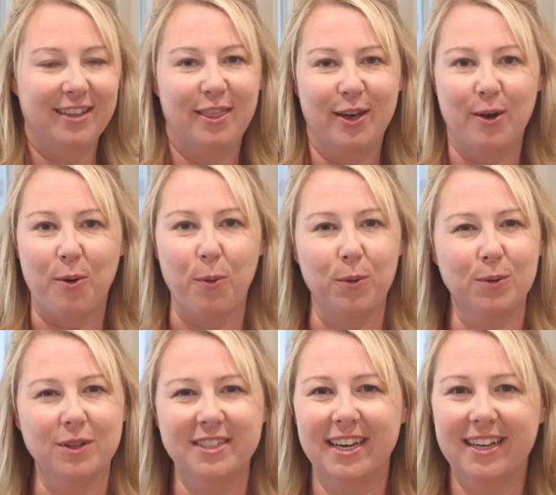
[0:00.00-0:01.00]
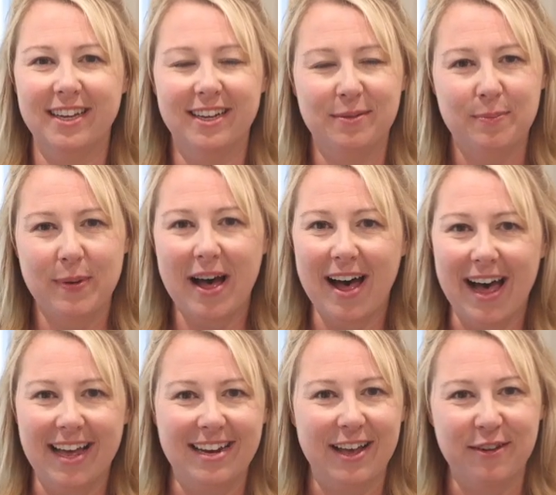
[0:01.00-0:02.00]
the old
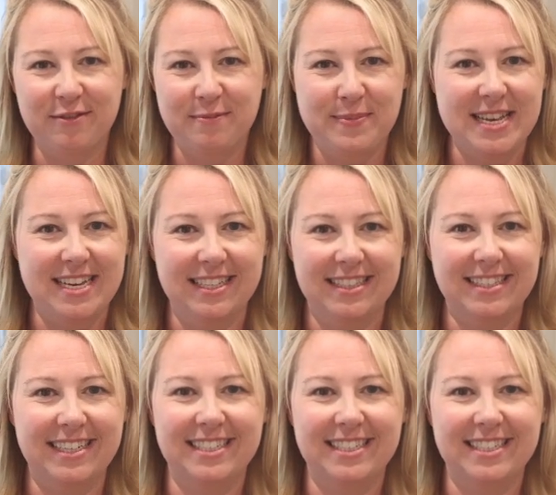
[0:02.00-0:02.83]
pot of beans.